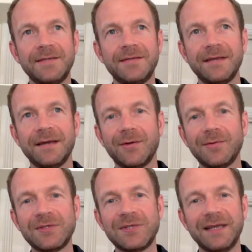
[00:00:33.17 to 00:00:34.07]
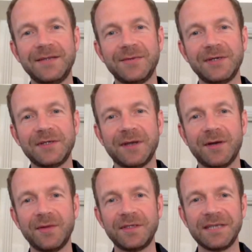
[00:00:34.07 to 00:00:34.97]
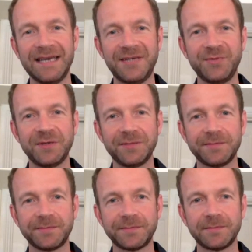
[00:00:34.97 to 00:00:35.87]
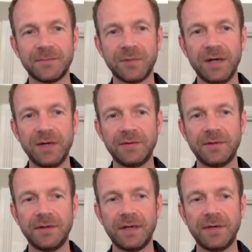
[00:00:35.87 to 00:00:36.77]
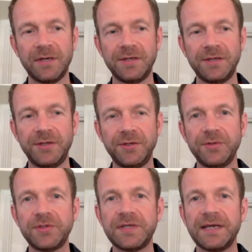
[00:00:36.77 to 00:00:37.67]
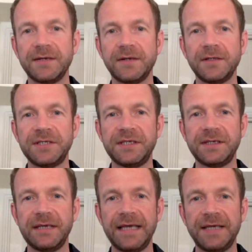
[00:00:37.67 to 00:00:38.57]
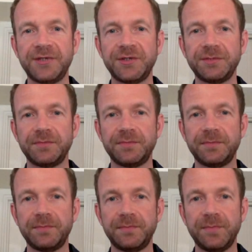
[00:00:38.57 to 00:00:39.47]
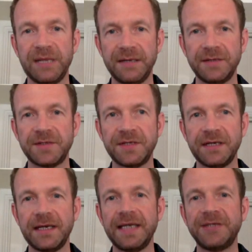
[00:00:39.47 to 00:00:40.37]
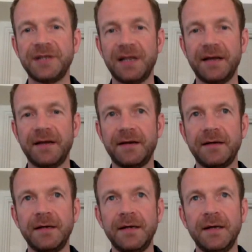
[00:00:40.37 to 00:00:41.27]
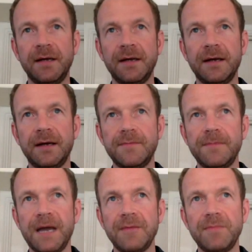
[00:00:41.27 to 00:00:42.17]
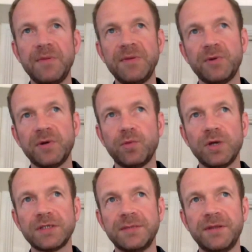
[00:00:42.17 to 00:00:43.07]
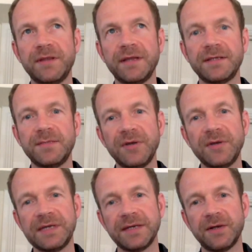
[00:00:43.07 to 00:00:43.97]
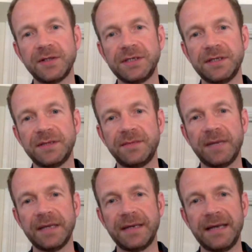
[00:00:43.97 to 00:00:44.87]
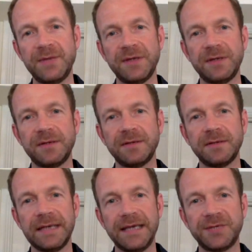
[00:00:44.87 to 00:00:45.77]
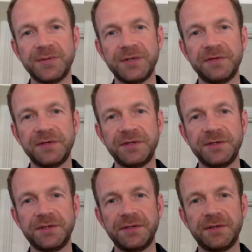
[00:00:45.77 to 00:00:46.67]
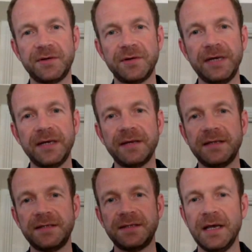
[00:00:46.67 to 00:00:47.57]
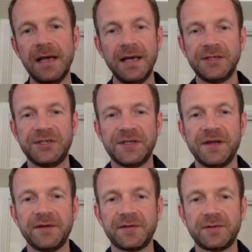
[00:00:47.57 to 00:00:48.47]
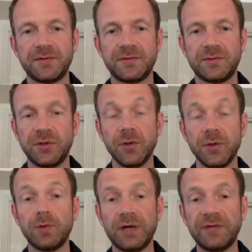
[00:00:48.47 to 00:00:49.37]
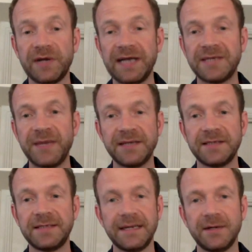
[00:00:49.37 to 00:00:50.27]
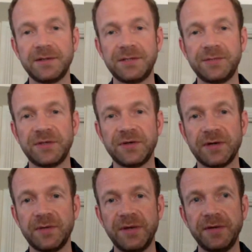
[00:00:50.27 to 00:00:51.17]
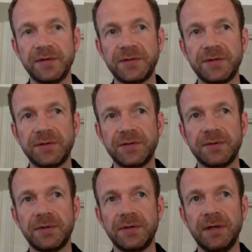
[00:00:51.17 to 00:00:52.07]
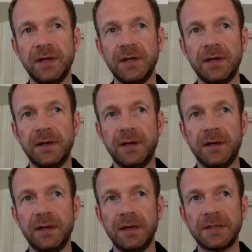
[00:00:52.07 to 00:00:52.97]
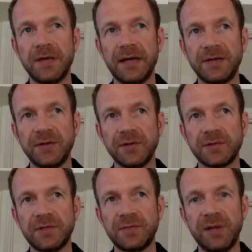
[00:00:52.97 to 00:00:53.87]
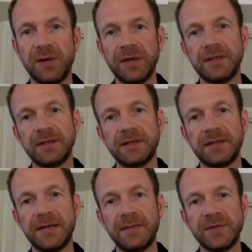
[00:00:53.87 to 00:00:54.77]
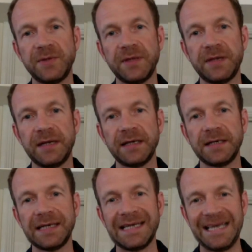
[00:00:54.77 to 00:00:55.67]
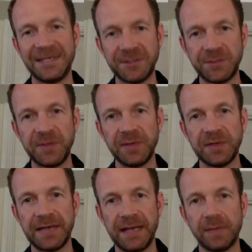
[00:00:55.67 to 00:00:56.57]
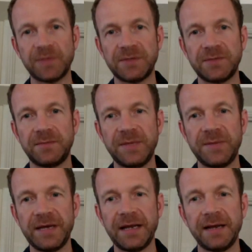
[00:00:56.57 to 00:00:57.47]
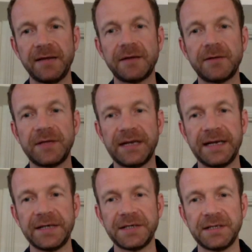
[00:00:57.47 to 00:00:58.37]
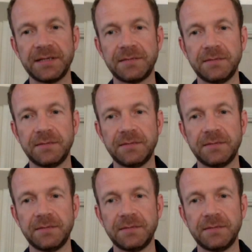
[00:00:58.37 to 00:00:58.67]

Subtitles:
the thing I always tend to want to start with is engagement. How can you use technology to engage players, to engage the learner, and maybe what are some of the things about technology that might inhibit engagement if it's used in the wrong way? If it's just another tool, whatever aspect of technology we're talking about. So it's how that tool's deployed that determines whether it engages people and helps them be a better learner, or whether it actually